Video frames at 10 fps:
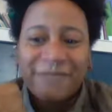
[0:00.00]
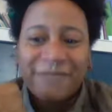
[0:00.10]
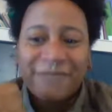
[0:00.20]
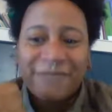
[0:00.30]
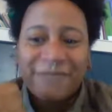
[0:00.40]

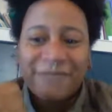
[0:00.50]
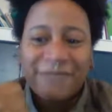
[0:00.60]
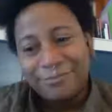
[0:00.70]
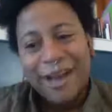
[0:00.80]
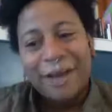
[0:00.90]
I
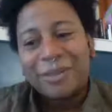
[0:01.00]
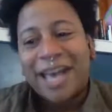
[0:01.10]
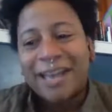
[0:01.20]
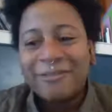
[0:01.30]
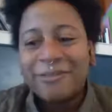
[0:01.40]
found
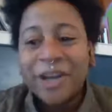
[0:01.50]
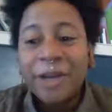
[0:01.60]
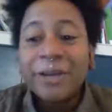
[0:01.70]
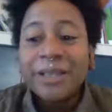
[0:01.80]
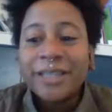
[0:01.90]
that very
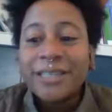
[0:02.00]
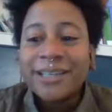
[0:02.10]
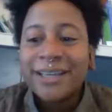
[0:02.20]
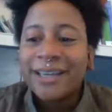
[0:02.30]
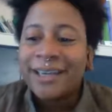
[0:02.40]

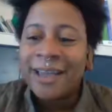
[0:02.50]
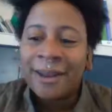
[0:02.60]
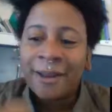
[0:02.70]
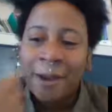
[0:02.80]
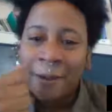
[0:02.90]
realistic and
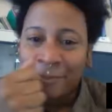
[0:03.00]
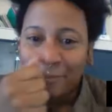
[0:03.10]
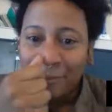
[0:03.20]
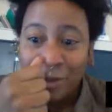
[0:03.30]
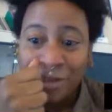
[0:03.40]

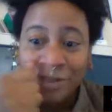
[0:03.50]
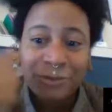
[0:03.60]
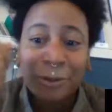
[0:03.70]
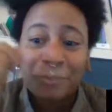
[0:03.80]
wonderful.